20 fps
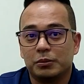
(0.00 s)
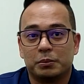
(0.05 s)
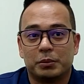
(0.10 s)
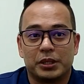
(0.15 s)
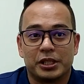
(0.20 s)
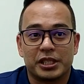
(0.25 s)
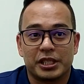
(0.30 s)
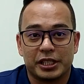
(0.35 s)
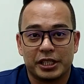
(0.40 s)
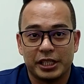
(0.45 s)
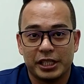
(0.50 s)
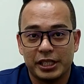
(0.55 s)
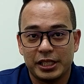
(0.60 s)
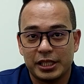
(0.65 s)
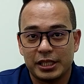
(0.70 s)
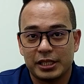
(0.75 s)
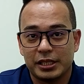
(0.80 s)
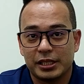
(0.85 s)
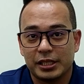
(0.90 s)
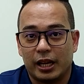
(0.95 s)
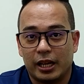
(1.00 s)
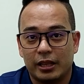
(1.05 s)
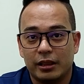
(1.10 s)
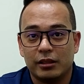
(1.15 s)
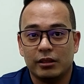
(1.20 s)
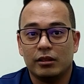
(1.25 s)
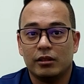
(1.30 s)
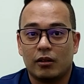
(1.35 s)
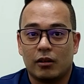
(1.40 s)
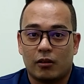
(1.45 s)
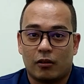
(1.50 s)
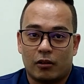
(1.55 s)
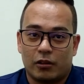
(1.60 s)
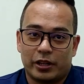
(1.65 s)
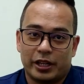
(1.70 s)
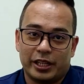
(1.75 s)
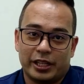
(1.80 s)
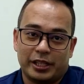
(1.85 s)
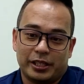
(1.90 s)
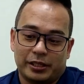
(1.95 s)
Mercedes and
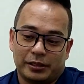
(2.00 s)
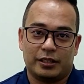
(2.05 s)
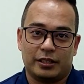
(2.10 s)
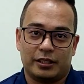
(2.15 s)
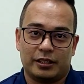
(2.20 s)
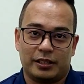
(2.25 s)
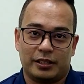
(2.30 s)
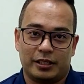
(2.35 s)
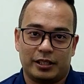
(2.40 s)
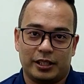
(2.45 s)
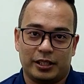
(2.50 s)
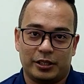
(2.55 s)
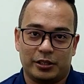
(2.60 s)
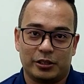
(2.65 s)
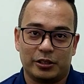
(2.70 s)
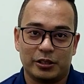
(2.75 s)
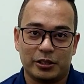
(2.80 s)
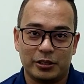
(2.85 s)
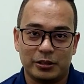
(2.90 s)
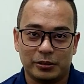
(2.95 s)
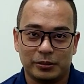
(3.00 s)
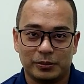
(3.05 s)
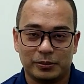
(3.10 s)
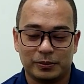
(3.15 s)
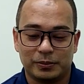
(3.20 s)
Audi. Here you go.